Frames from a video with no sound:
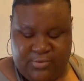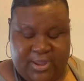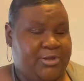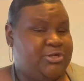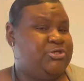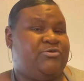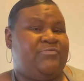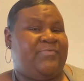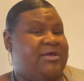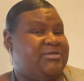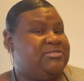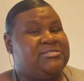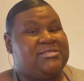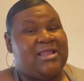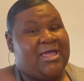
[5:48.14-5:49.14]
extra
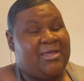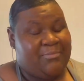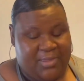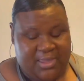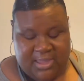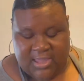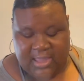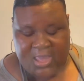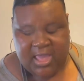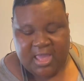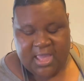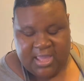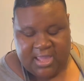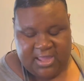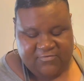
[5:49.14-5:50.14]
veggies like me.
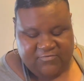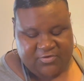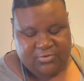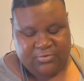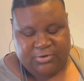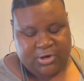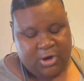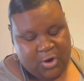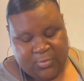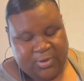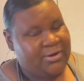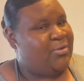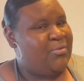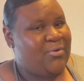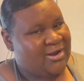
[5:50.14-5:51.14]
If you don't
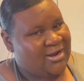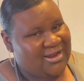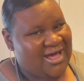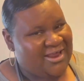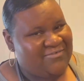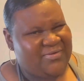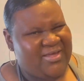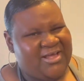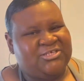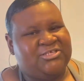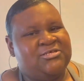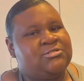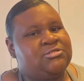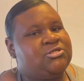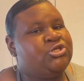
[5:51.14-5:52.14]
really want a lot of
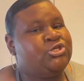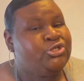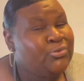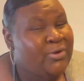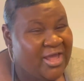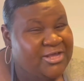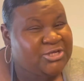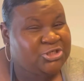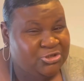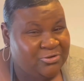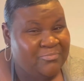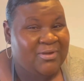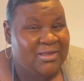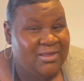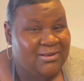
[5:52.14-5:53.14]
veggies, do extra
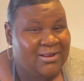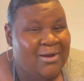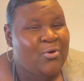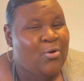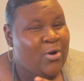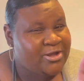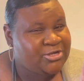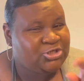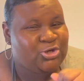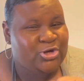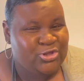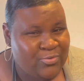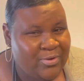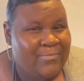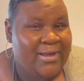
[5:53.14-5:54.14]
meat. I'm quite sure that's
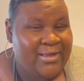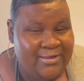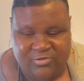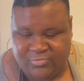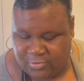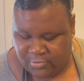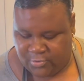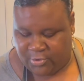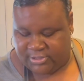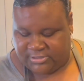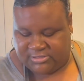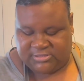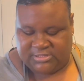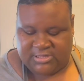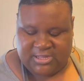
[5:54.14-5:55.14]
what my husband wants.
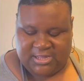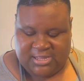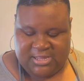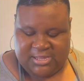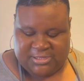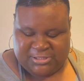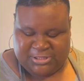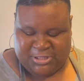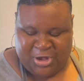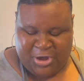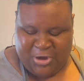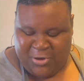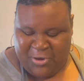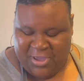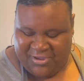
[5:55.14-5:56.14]

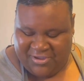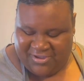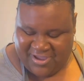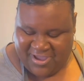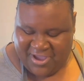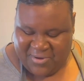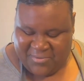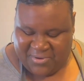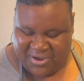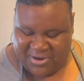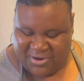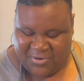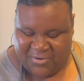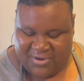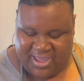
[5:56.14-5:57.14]
So we're gonna
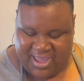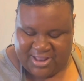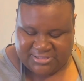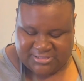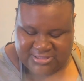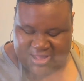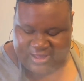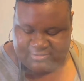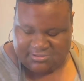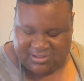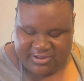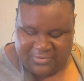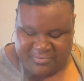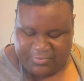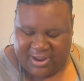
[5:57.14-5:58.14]
go ahead and toss that
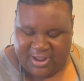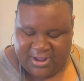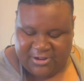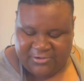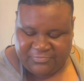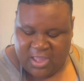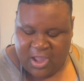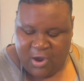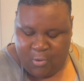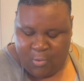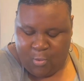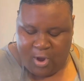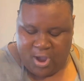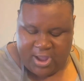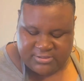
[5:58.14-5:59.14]
around.
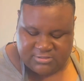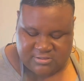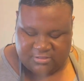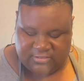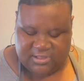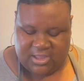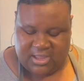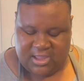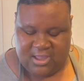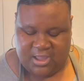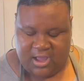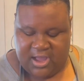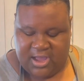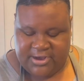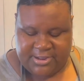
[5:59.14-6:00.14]
Once the
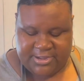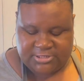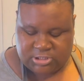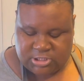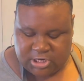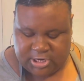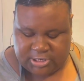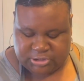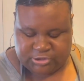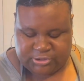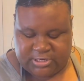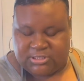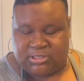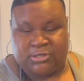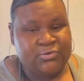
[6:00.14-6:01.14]
onions turn
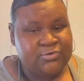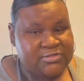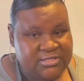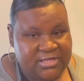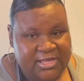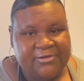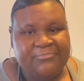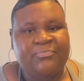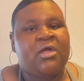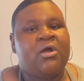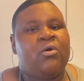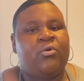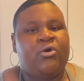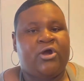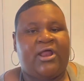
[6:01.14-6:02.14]
translucent,
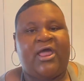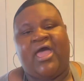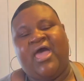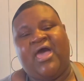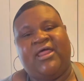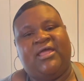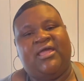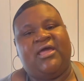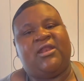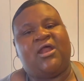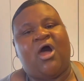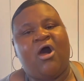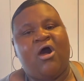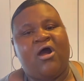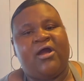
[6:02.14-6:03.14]
we're gonna add in
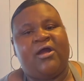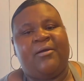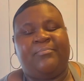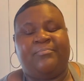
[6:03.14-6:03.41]
our